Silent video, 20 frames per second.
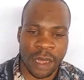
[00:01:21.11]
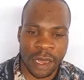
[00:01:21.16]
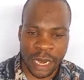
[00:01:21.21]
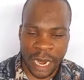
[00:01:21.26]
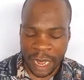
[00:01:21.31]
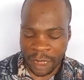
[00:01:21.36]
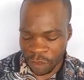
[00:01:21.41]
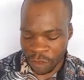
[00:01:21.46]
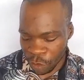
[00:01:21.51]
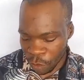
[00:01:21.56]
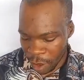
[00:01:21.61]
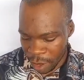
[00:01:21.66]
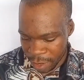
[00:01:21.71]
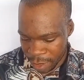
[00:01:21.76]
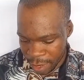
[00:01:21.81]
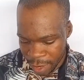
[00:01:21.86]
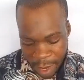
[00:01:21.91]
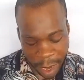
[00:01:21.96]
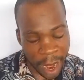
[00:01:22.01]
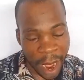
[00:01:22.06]
That's why
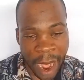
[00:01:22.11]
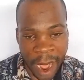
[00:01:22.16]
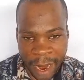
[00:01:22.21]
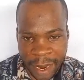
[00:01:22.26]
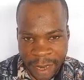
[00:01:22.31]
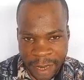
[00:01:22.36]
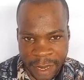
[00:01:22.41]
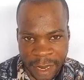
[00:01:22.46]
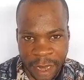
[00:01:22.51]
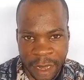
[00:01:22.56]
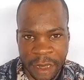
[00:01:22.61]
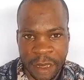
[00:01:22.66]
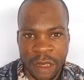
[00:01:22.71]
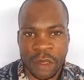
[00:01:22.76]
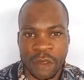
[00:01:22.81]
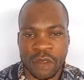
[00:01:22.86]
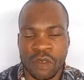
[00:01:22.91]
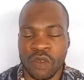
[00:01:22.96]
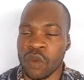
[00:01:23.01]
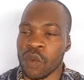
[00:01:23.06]
they are there.
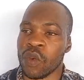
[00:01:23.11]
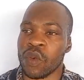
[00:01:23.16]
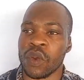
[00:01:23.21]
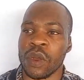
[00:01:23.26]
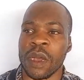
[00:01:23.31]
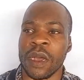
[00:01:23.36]
So